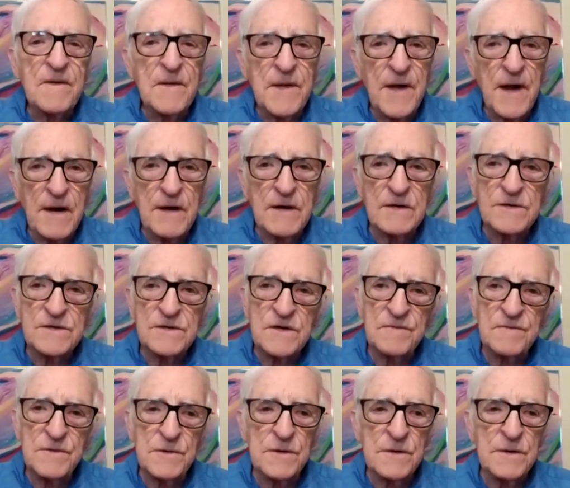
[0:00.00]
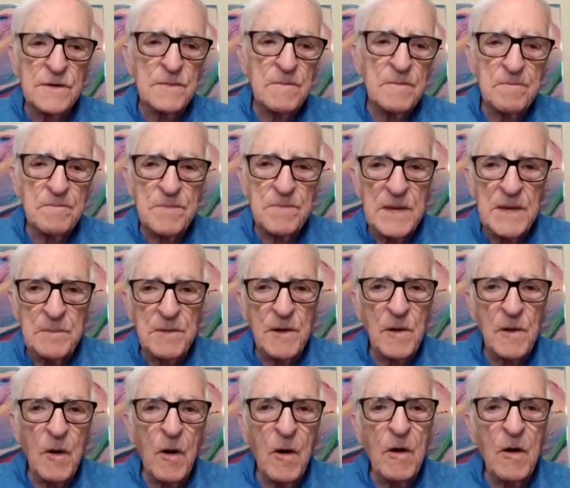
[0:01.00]
fill the hearts of your
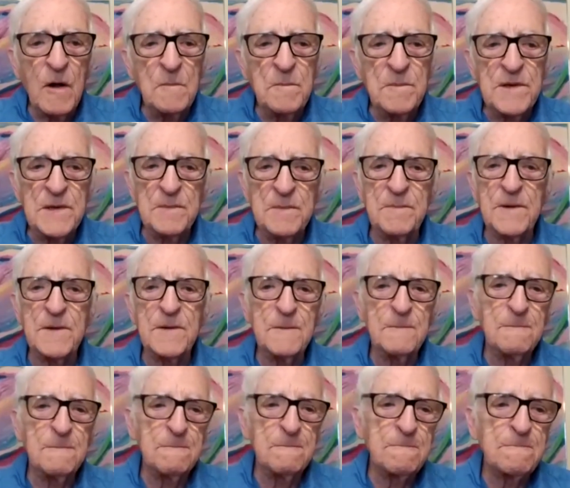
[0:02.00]
people, all people.